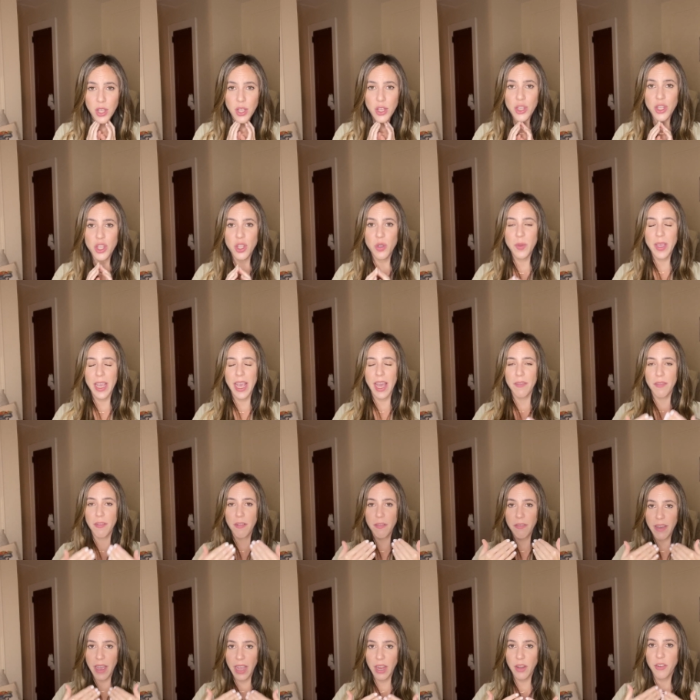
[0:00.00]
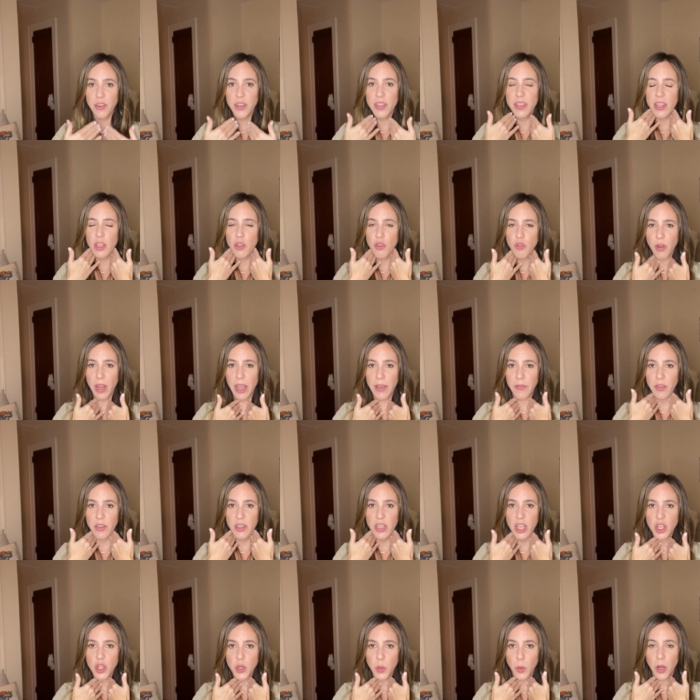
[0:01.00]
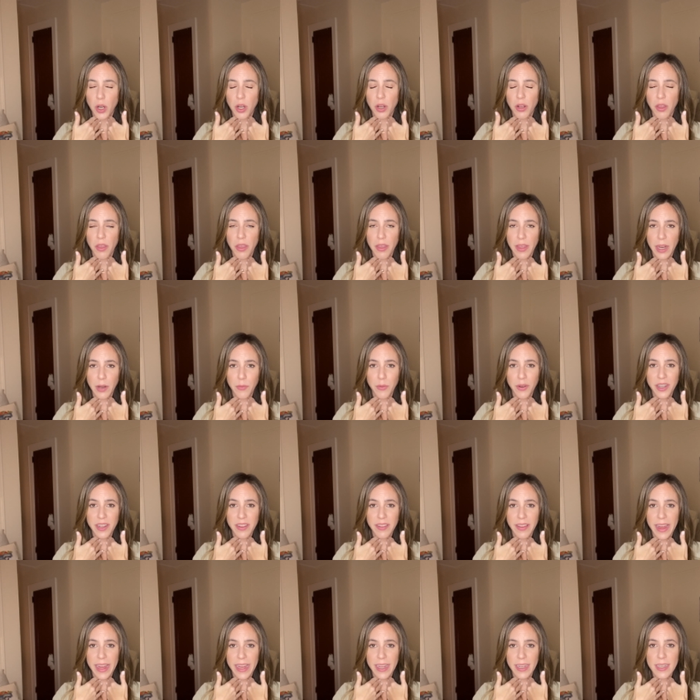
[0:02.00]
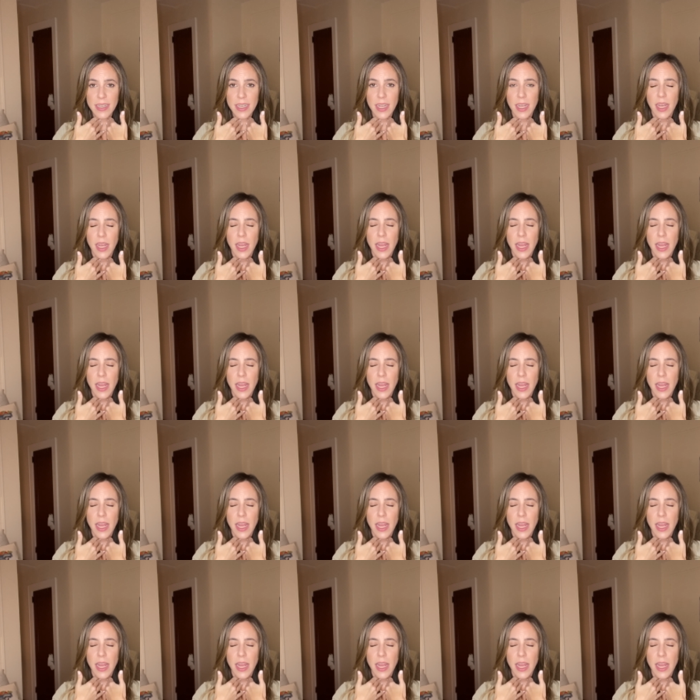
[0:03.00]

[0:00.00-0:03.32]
So we have a virus that travels into our thyroid gland.